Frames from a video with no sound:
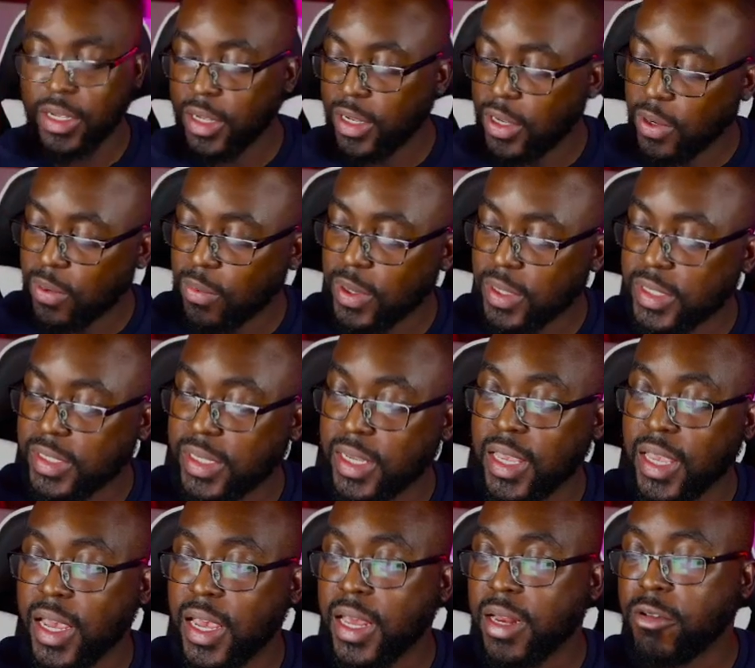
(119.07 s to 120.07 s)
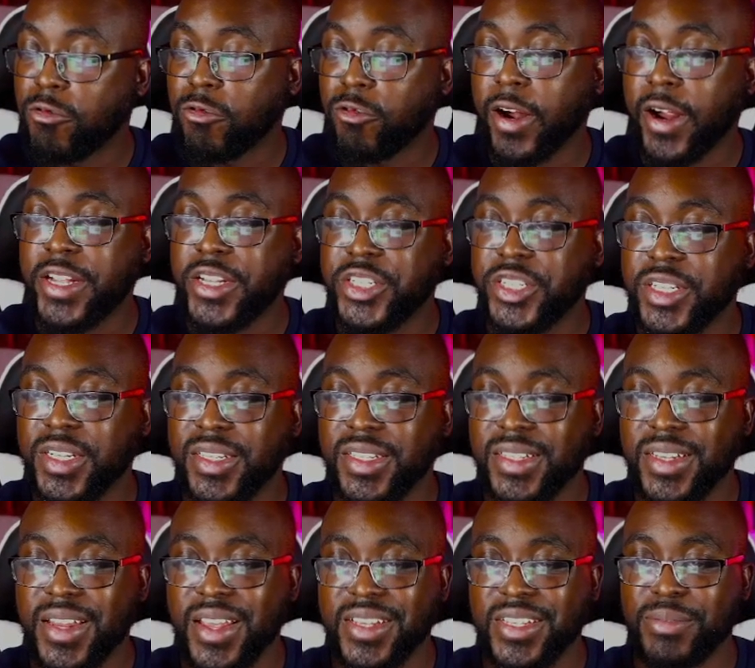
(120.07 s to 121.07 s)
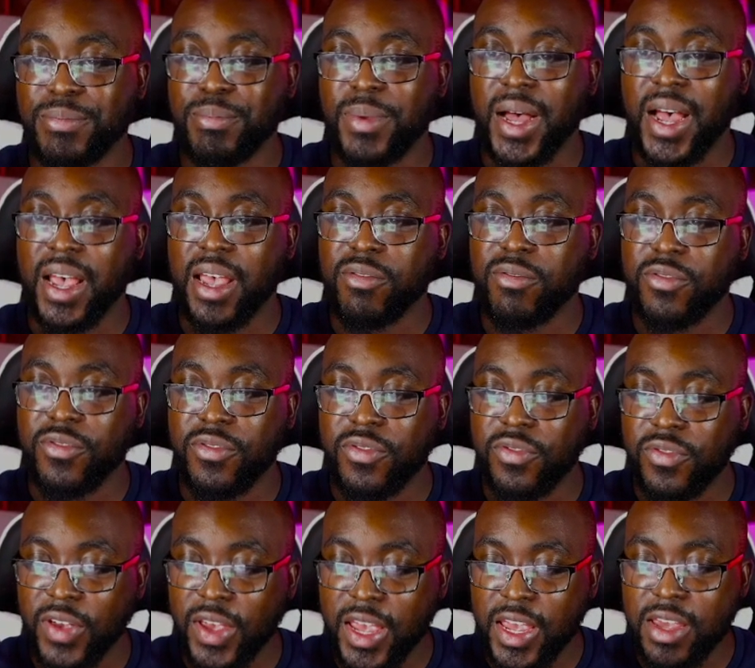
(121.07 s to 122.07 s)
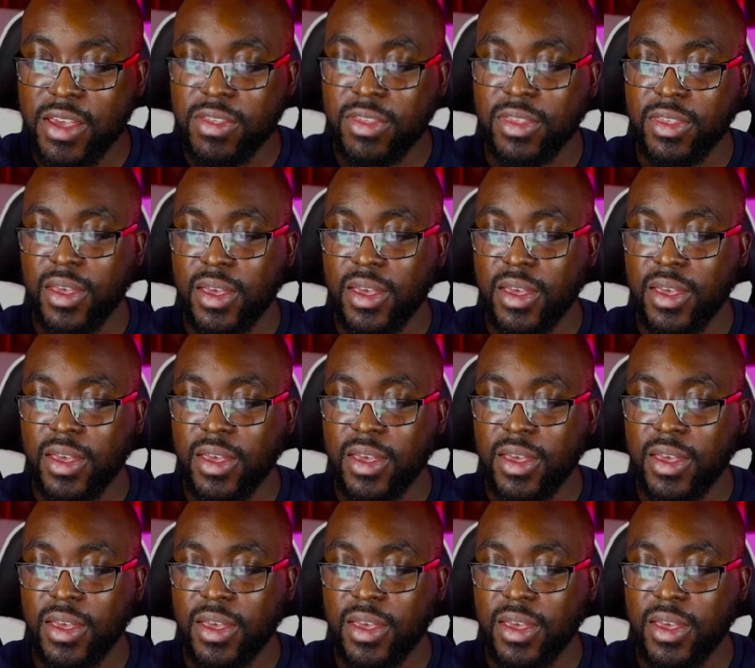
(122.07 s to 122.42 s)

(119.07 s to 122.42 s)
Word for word: Once again, righteousness by faith.